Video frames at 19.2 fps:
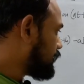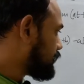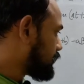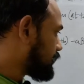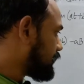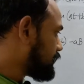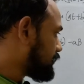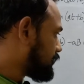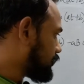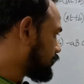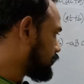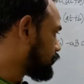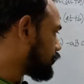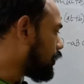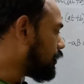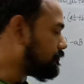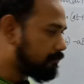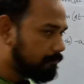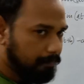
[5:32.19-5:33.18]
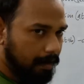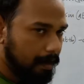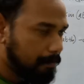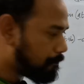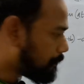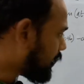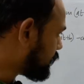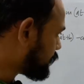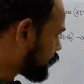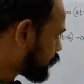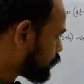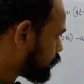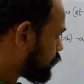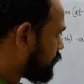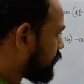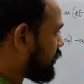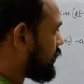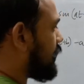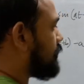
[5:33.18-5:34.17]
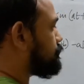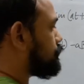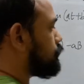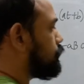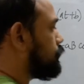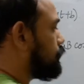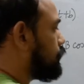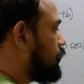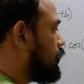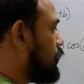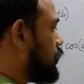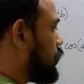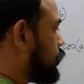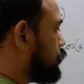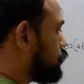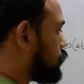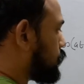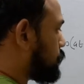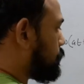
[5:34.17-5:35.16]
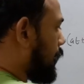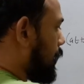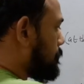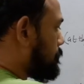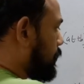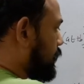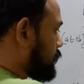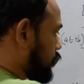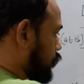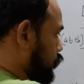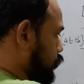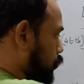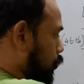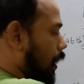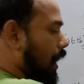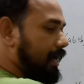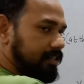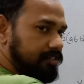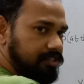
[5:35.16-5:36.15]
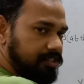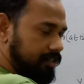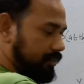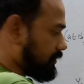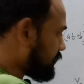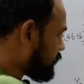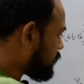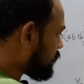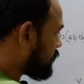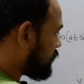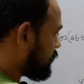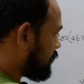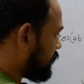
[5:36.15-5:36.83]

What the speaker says: It's solved by parts. You would really have to use by parts twice here.